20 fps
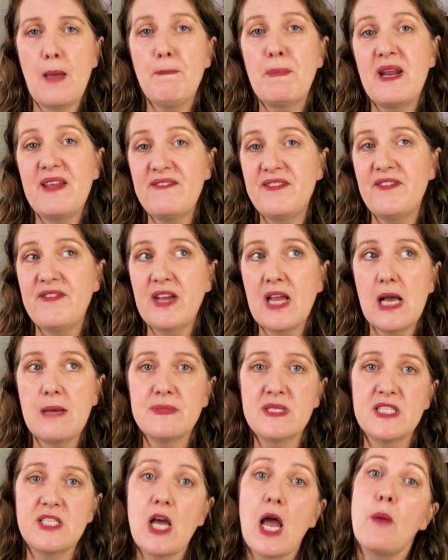But even if it
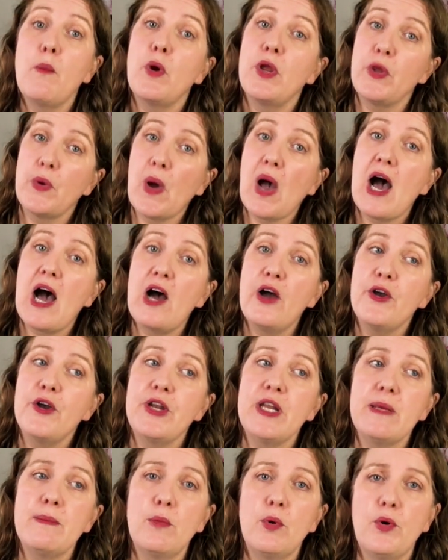comes a time where you are
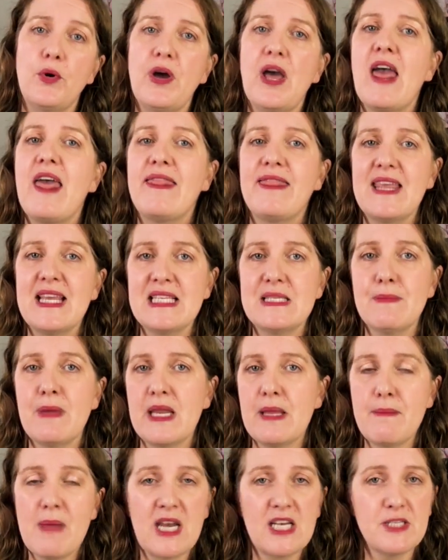earning more, these
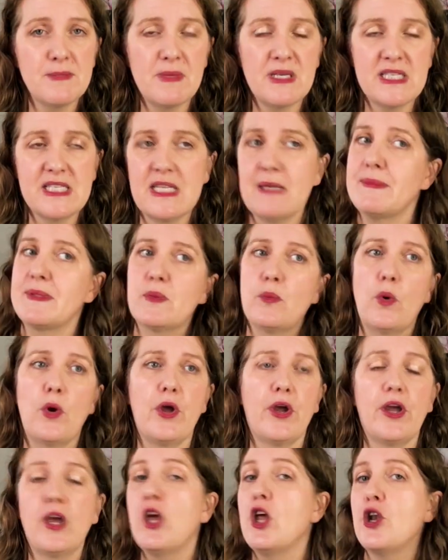money management tips
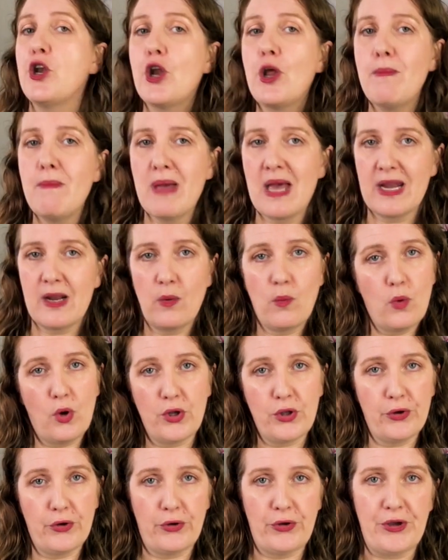work no matter
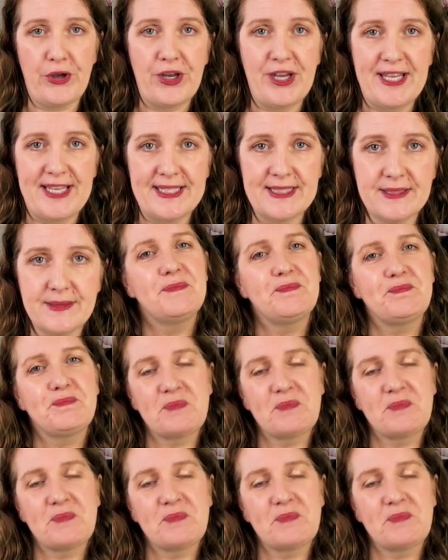what you're earning.